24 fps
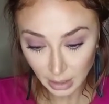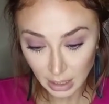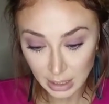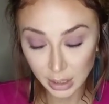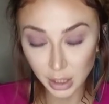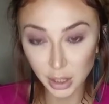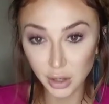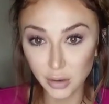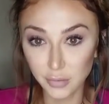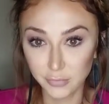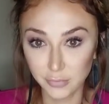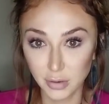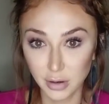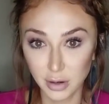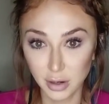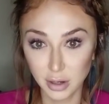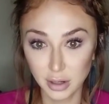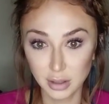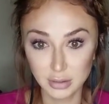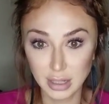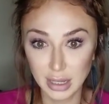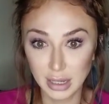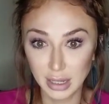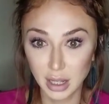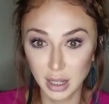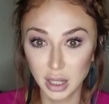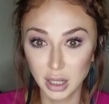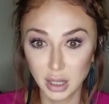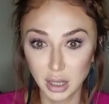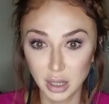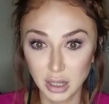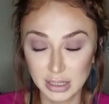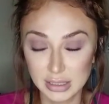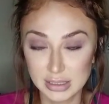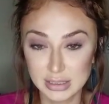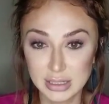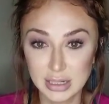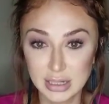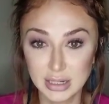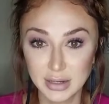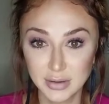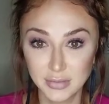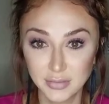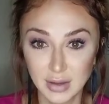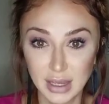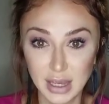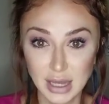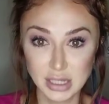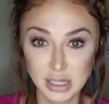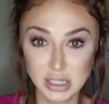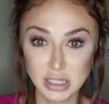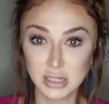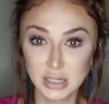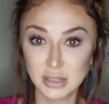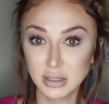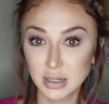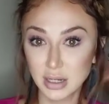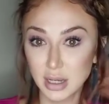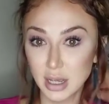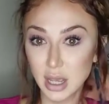and go for like an extended vacation.